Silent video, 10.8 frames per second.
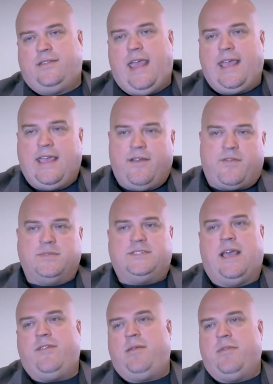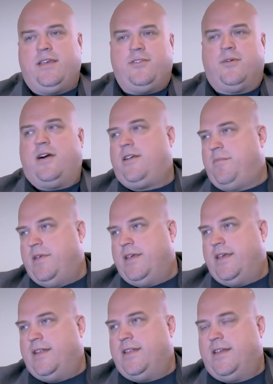Taking it from 70 million to 100
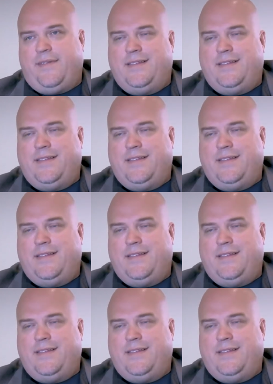million,